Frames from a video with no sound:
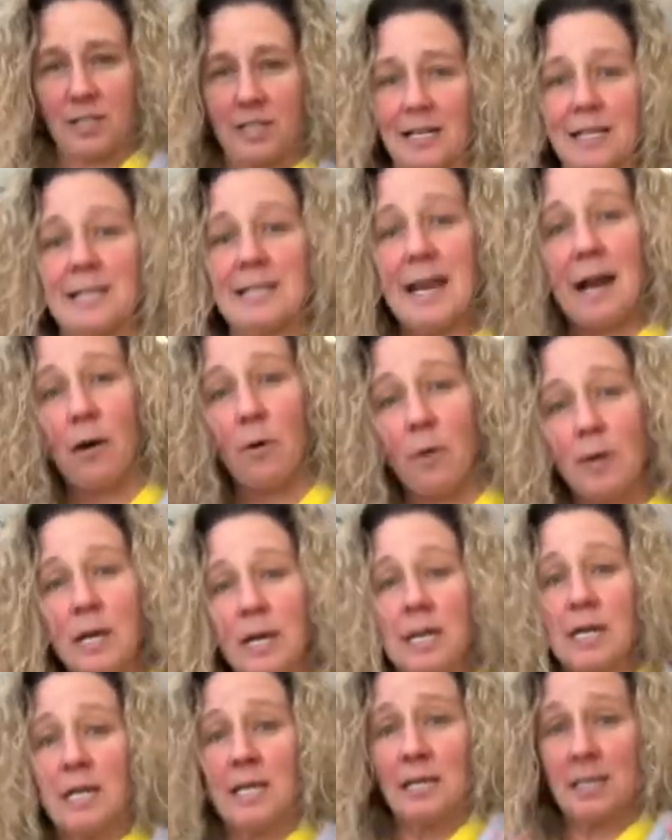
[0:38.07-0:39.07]
Now,
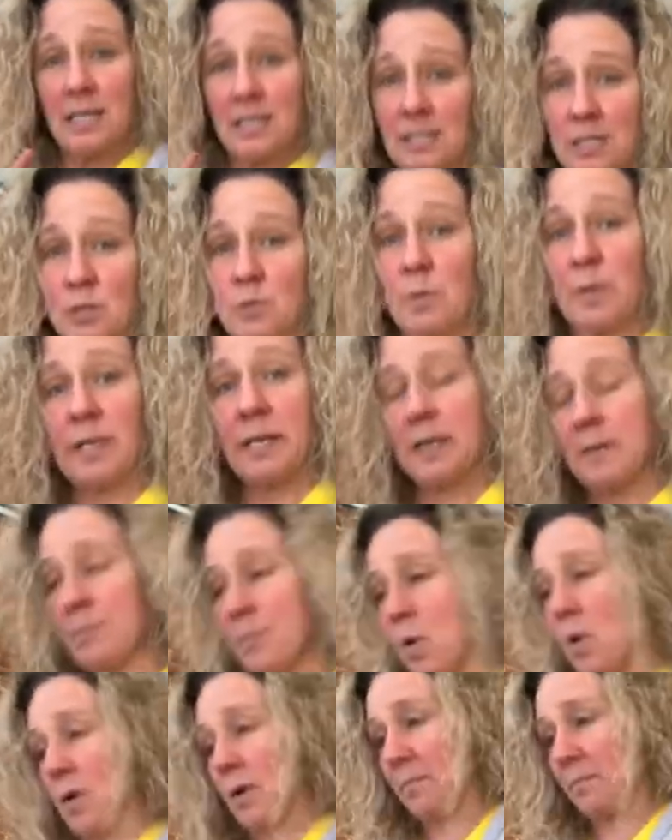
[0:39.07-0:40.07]
this is really
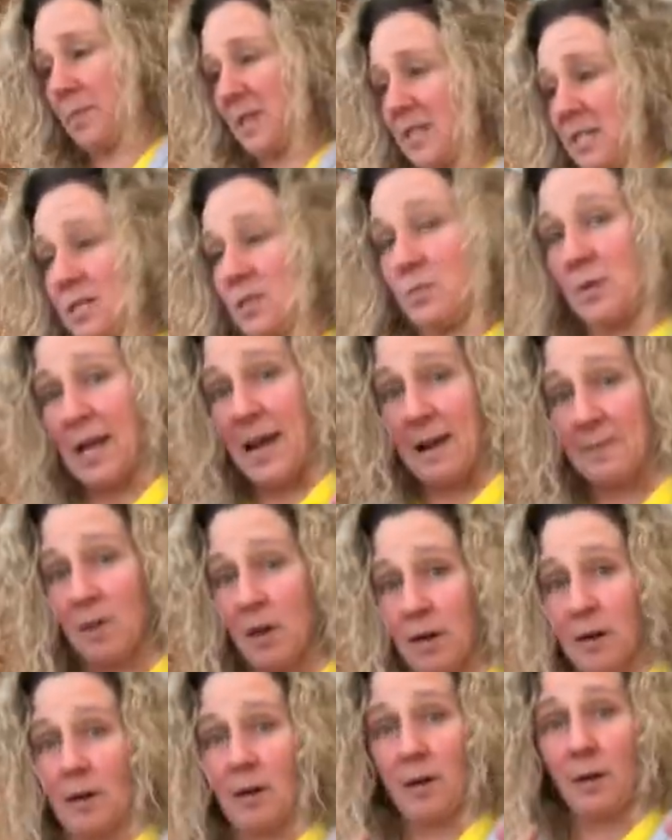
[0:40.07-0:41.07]
important because we have
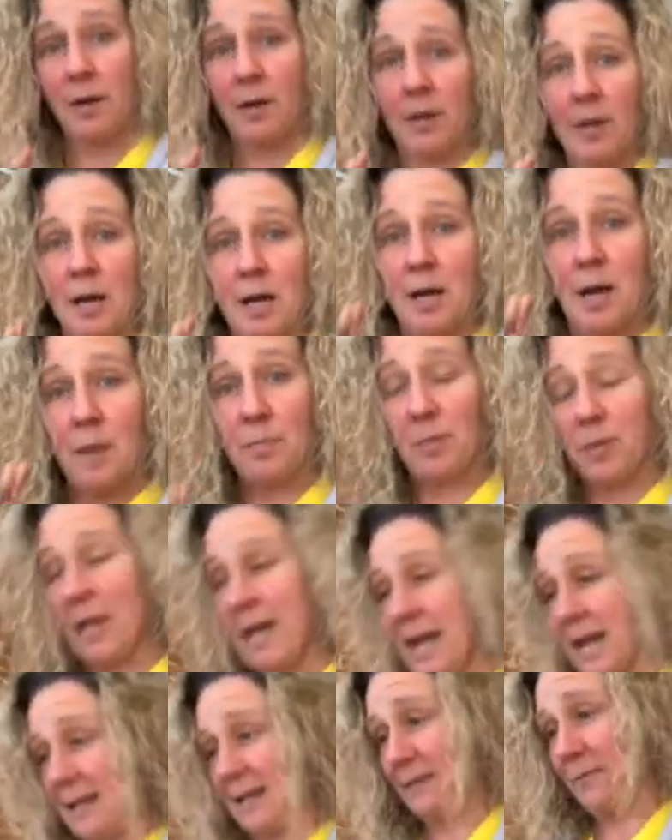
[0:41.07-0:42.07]
a
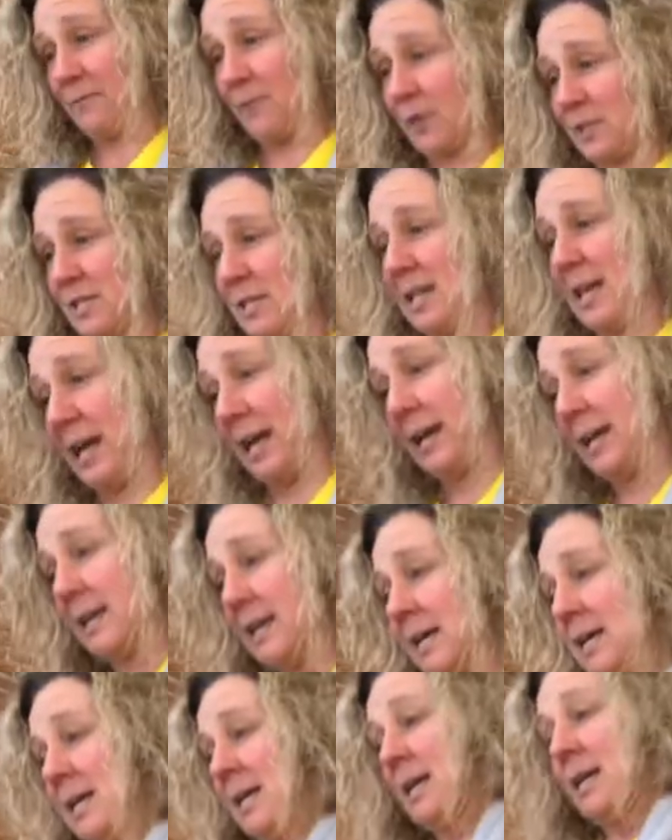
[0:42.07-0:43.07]
plan for today.
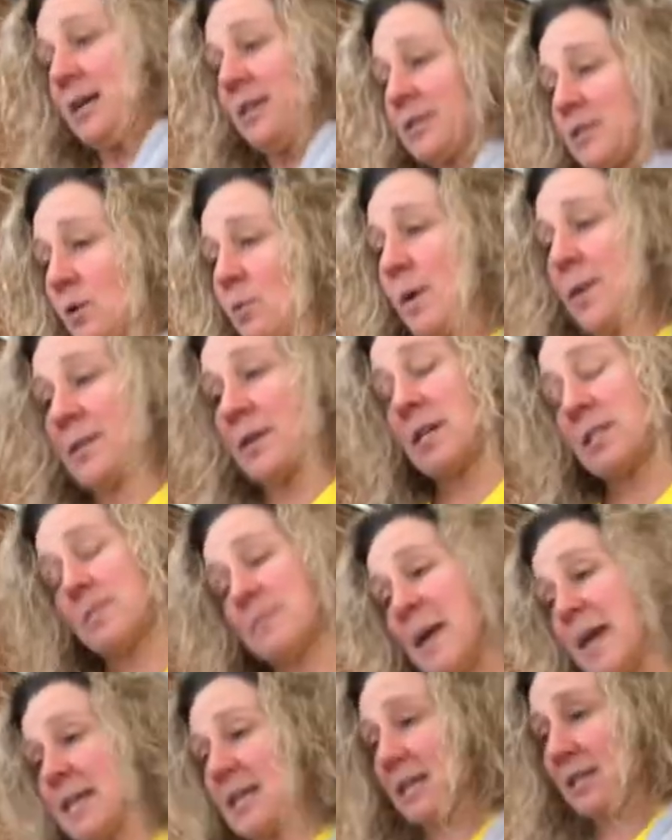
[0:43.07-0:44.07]
So whether it's
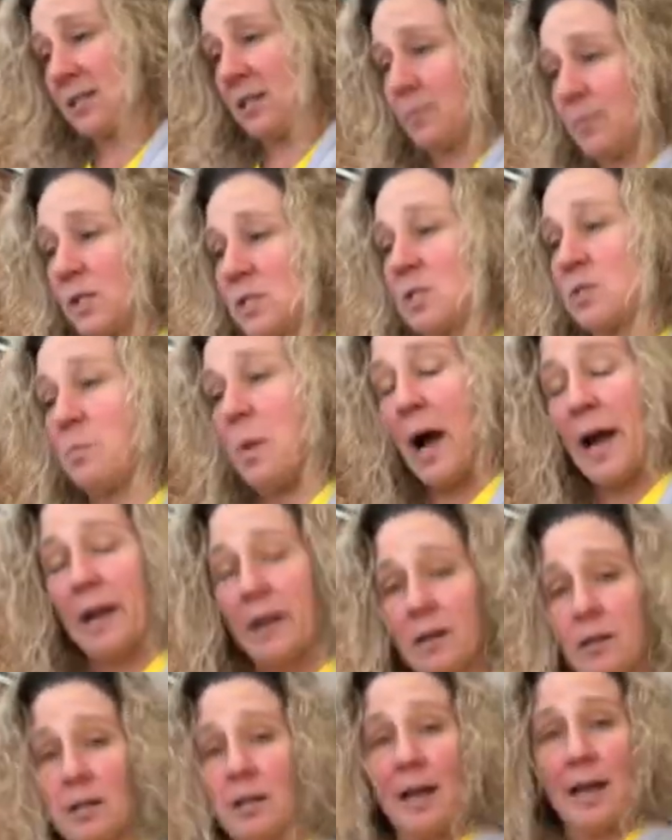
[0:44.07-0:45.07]
making someone smile,
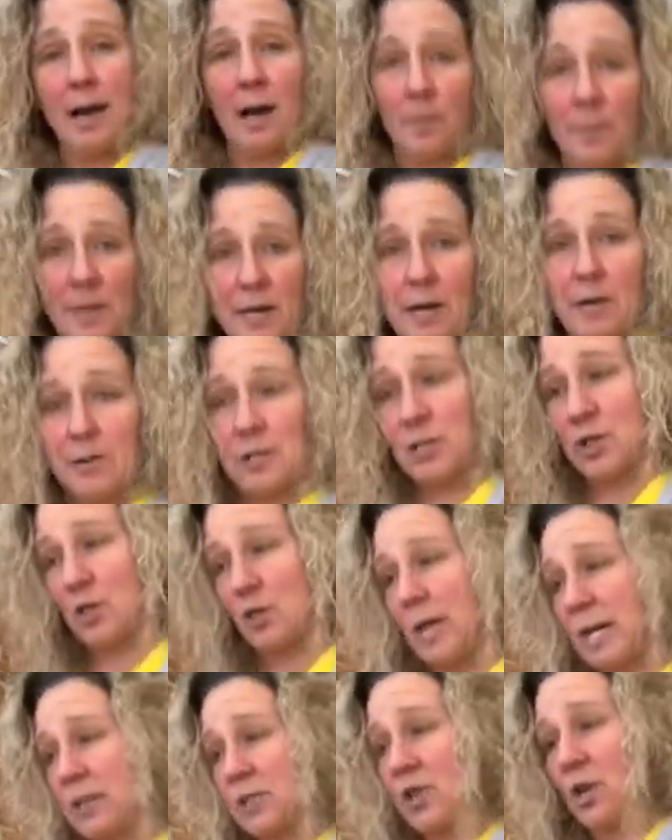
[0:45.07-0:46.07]
helping out a
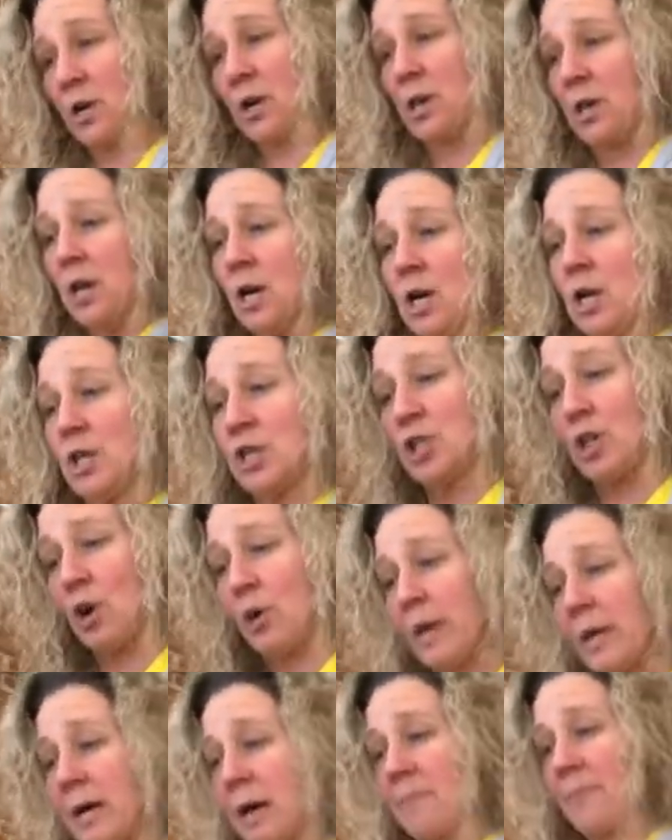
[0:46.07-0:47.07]
stranger, showing
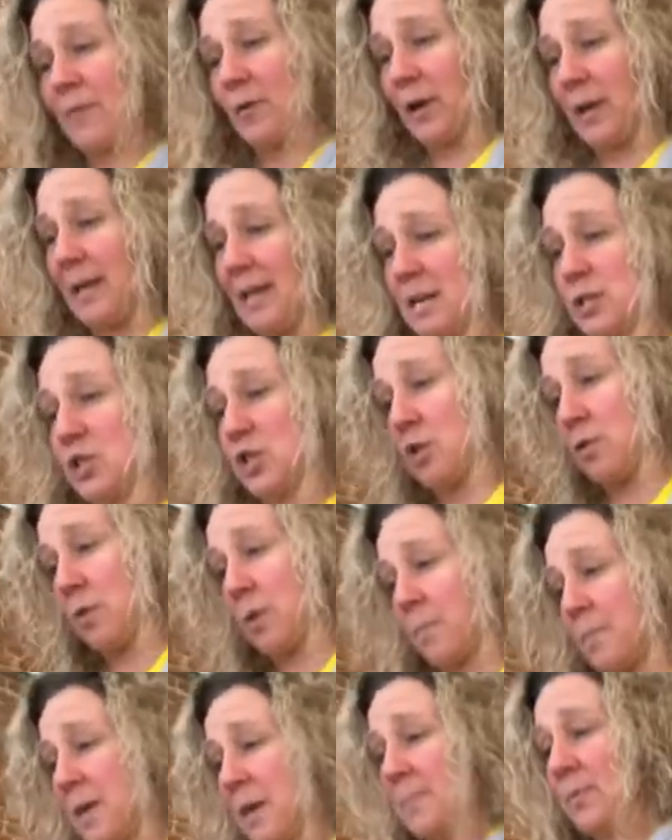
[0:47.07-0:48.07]
up for an issue or
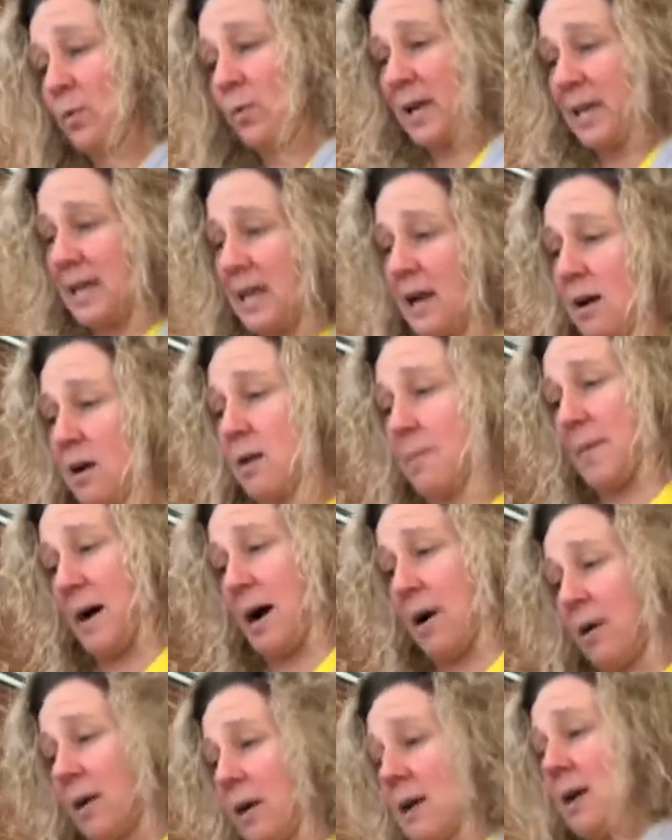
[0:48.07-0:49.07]
people we care about,
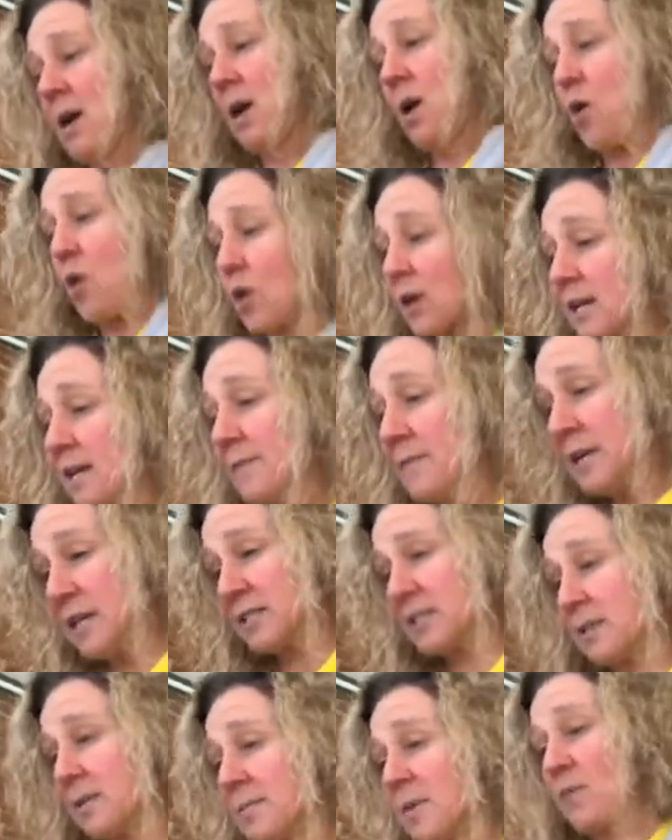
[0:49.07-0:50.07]
or giving some
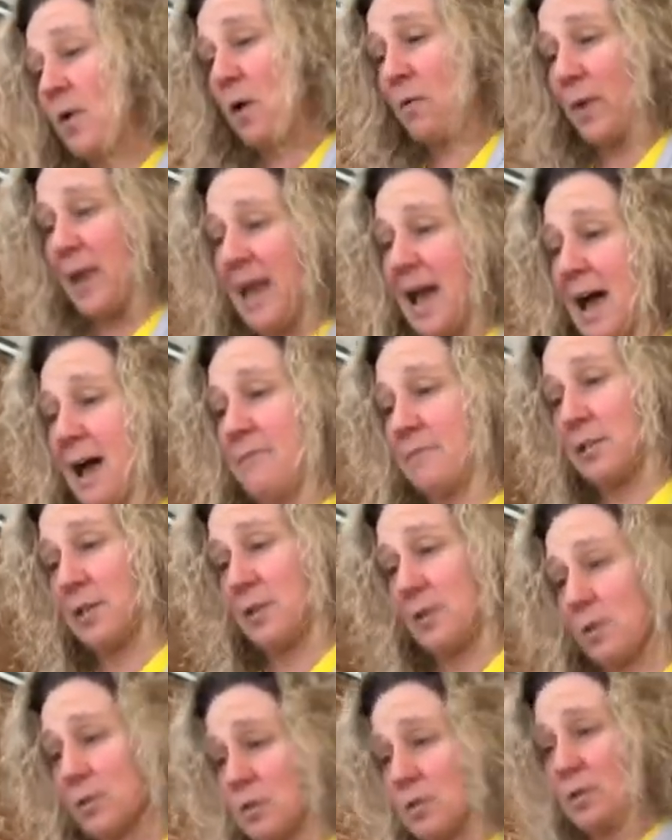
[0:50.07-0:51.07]
of what we have to
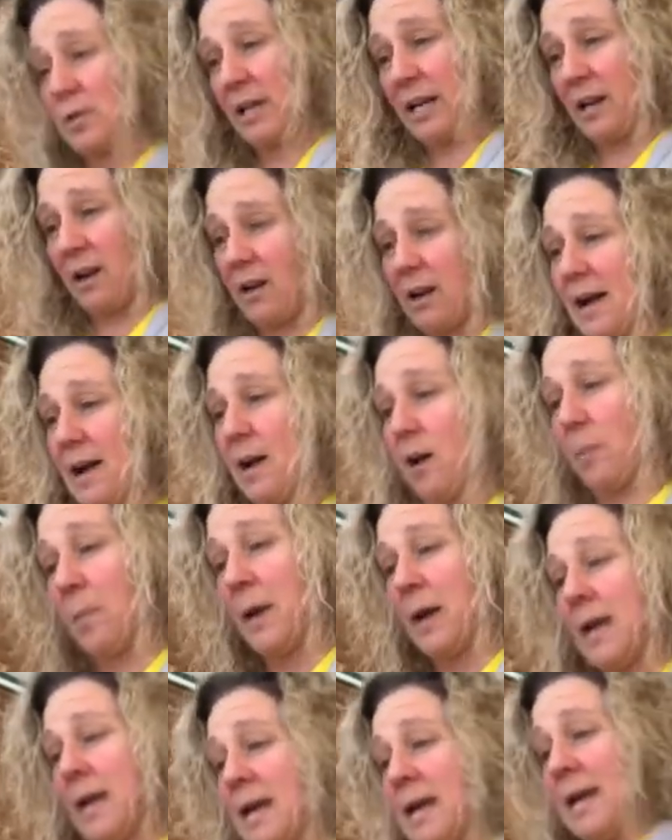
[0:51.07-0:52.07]
those who need our help,
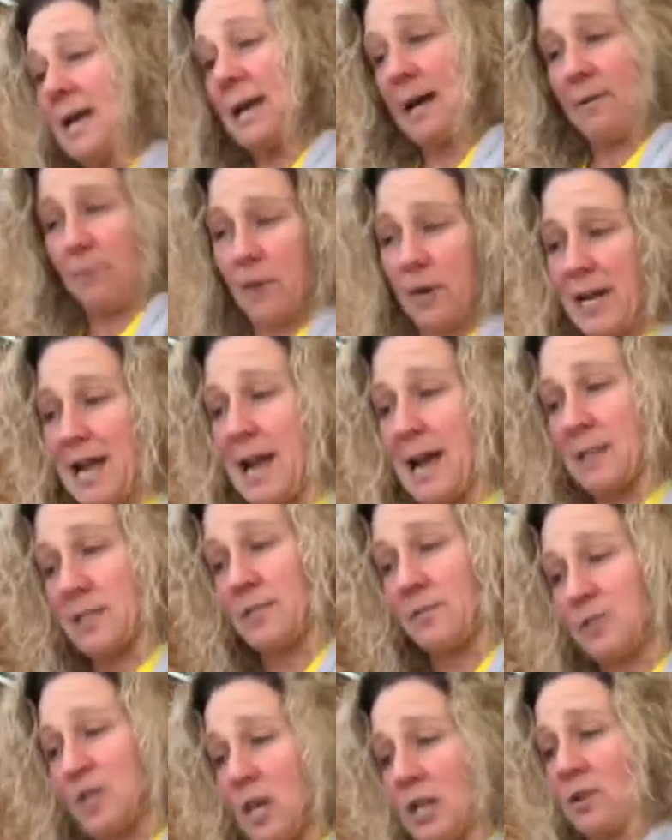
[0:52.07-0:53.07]
every act of
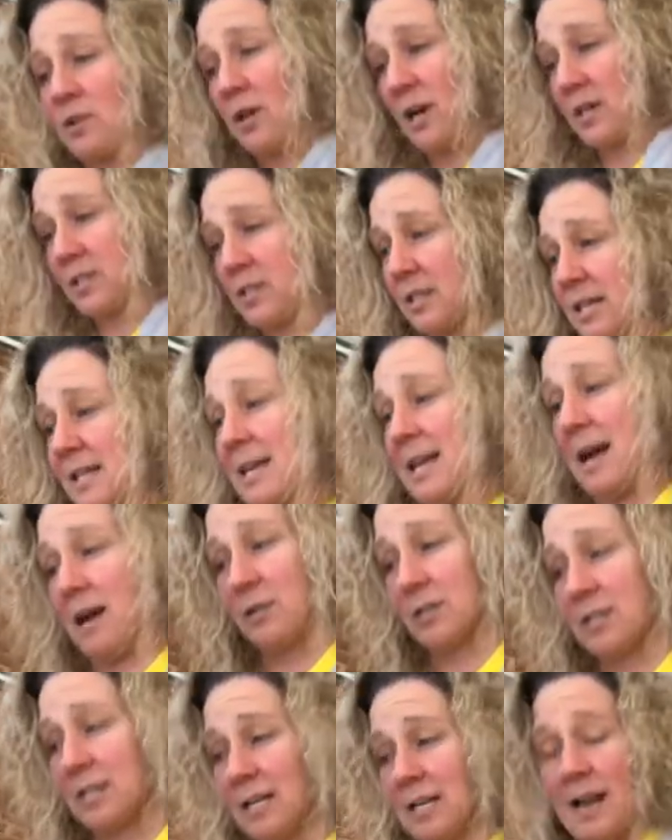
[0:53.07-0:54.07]
generosity counts
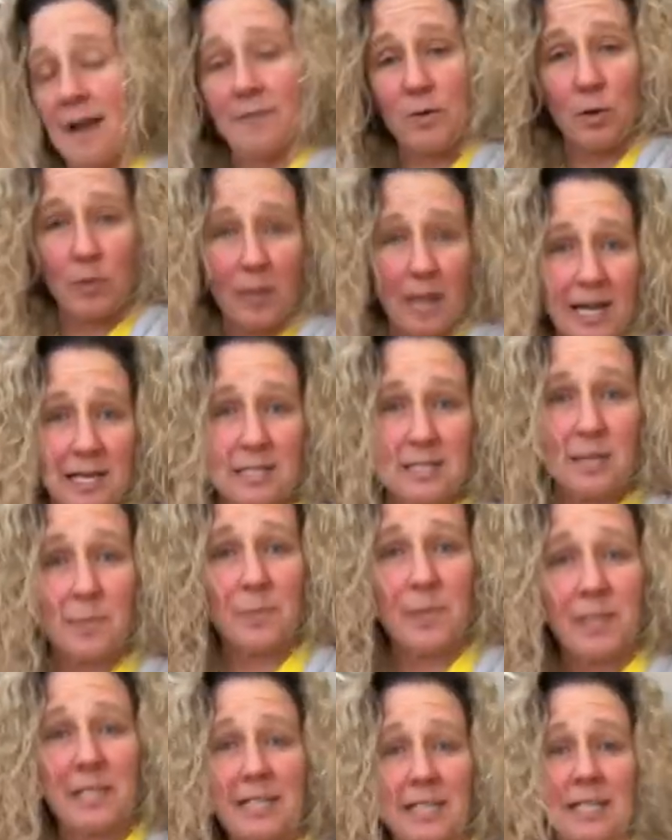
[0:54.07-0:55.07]
and everyone has something
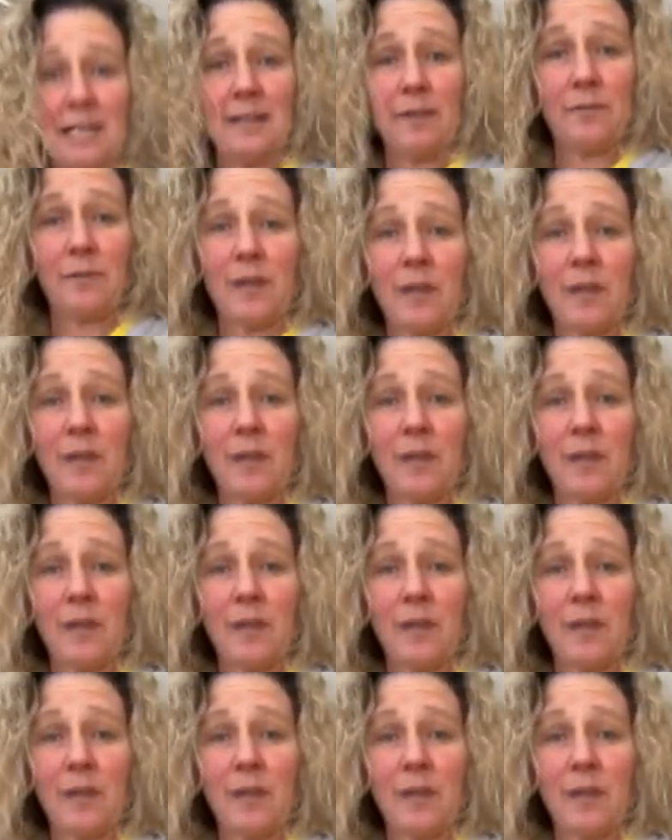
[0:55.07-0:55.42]
to give.